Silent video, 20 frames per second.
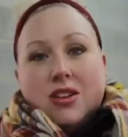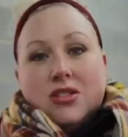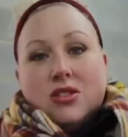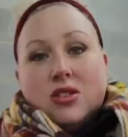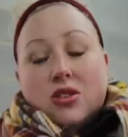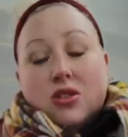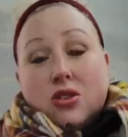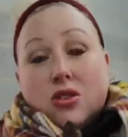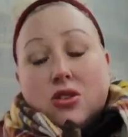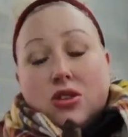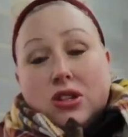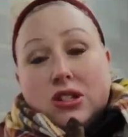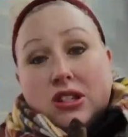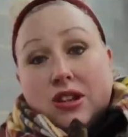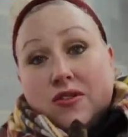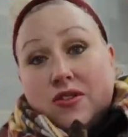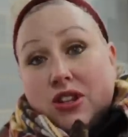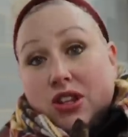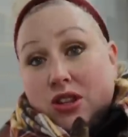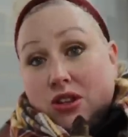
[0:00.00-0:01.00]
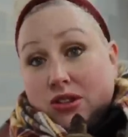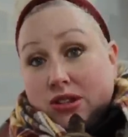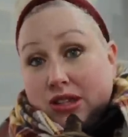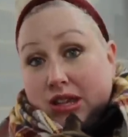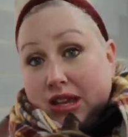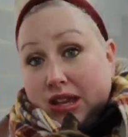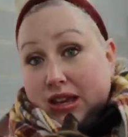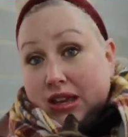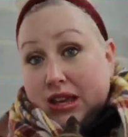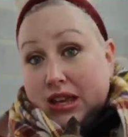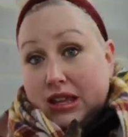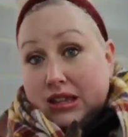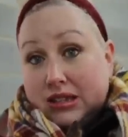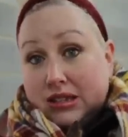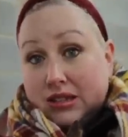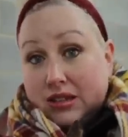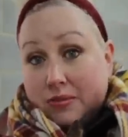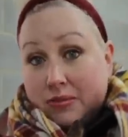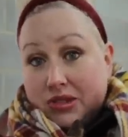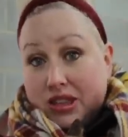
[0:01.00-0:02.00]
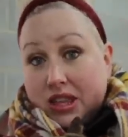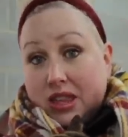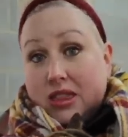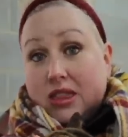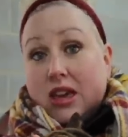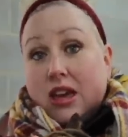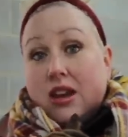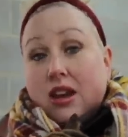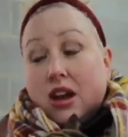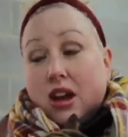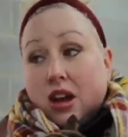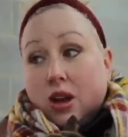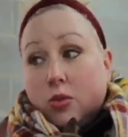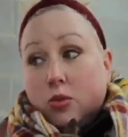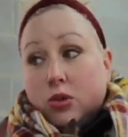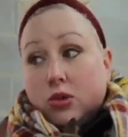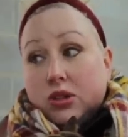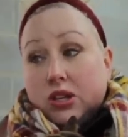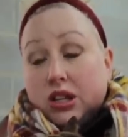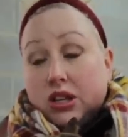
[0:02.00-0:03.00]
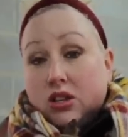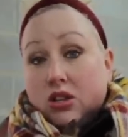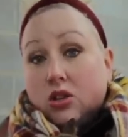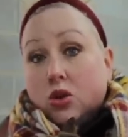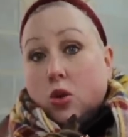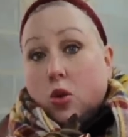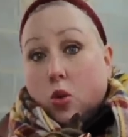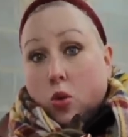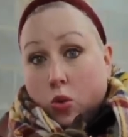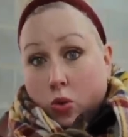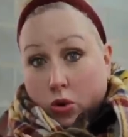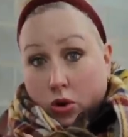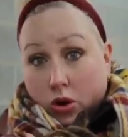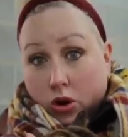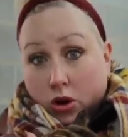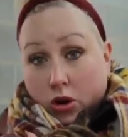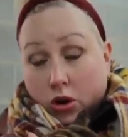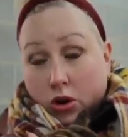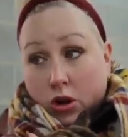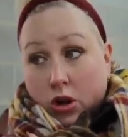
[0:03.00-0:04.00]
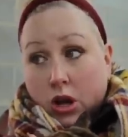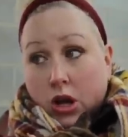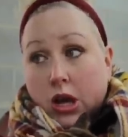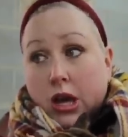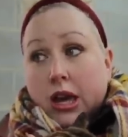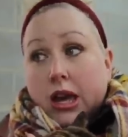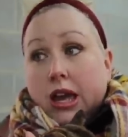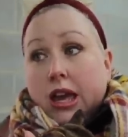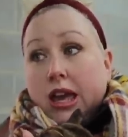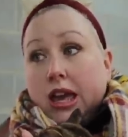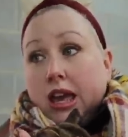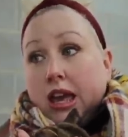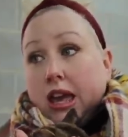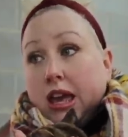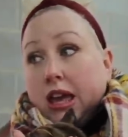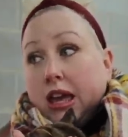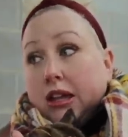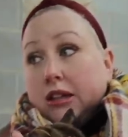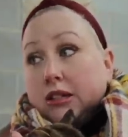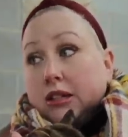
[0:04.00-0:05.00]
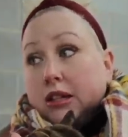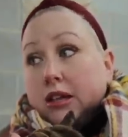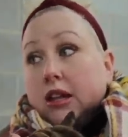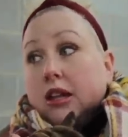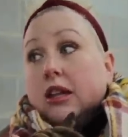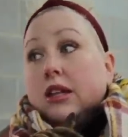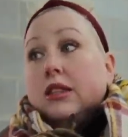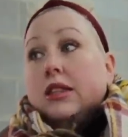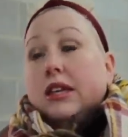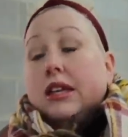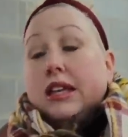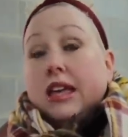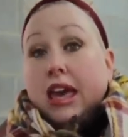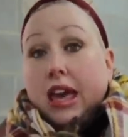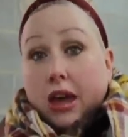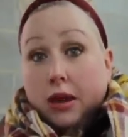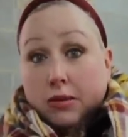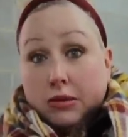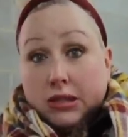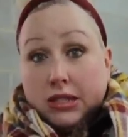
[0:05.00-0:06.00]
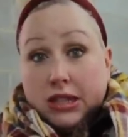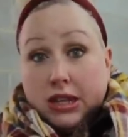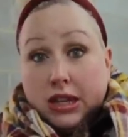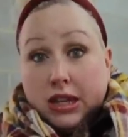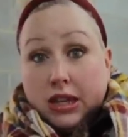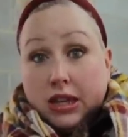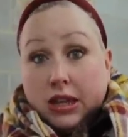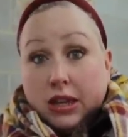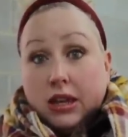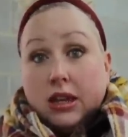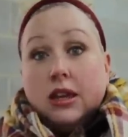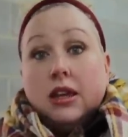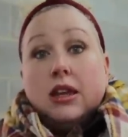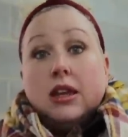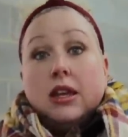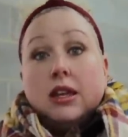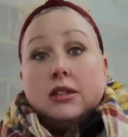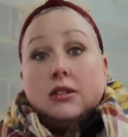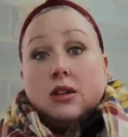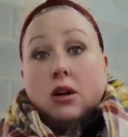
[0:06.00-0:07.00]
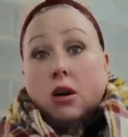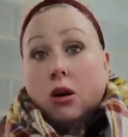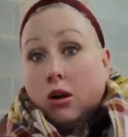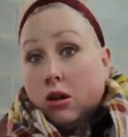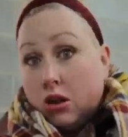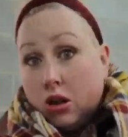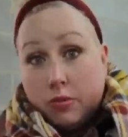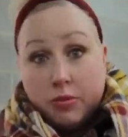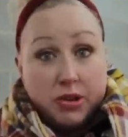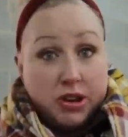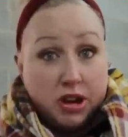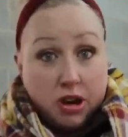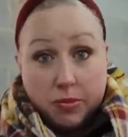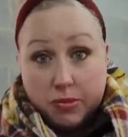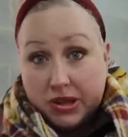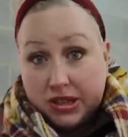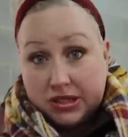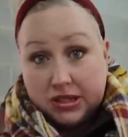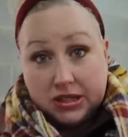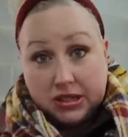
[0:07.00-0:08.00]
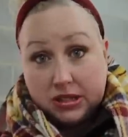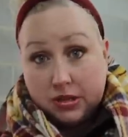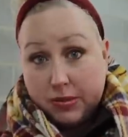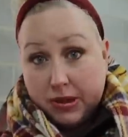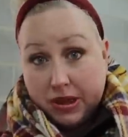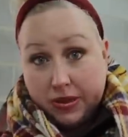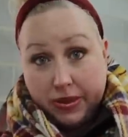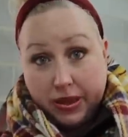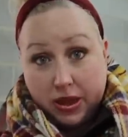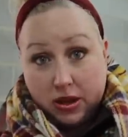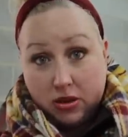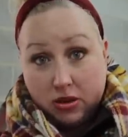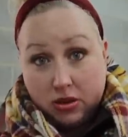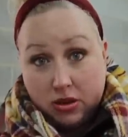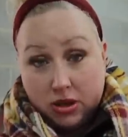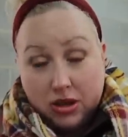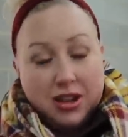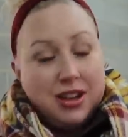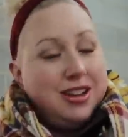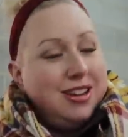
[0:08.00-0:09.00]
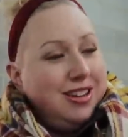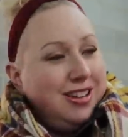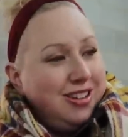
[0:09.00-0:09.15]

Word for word: So the hood definitely looks like it's something that I will need to order. And the county is all up in our business about that hood,